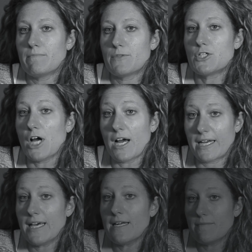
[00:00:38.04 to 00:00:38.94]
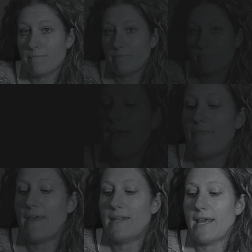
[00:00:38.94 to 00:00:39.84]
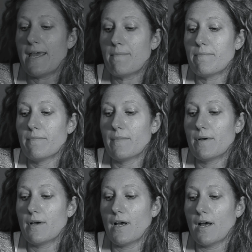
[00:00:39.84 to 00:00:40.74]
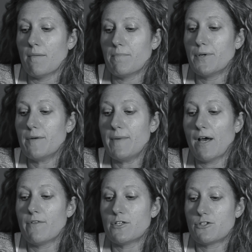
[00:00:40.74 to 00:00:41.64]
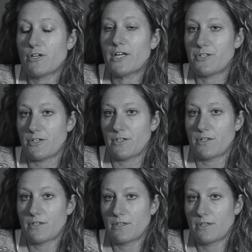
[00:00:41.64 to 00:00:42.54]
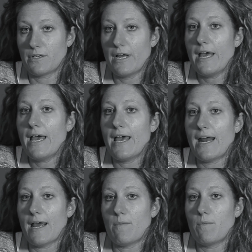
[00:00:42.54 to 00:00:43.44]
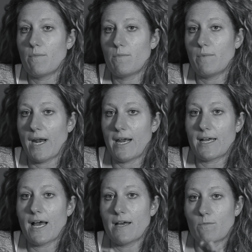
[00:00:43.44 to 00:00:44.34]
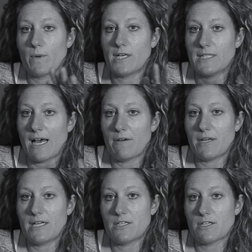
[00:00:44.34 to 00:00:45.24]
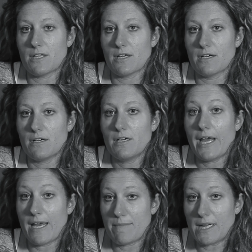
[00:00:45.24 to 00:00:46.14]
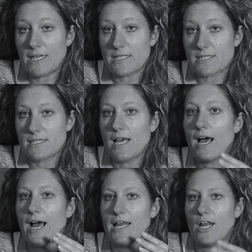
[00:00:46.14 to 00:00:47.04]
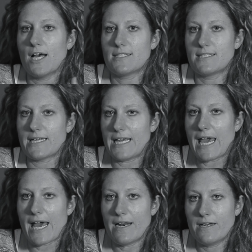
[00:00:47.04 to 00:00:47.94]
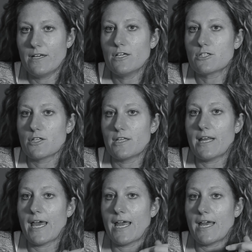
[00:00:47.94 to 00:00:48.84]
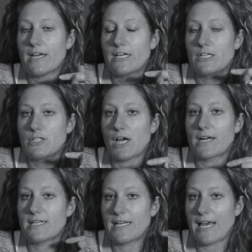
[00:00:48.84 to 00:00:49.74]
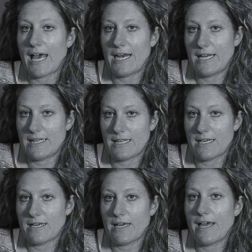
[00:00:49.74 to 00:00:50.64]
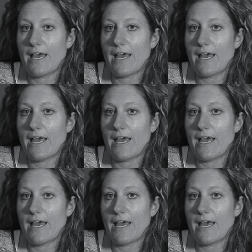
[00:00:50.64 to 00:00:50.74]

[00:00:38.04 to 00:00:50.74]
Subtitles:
shock it. And then they put me on the stretcher. And when I got wheeled out into the ambulance, I lost it again. So then they shocked it again in the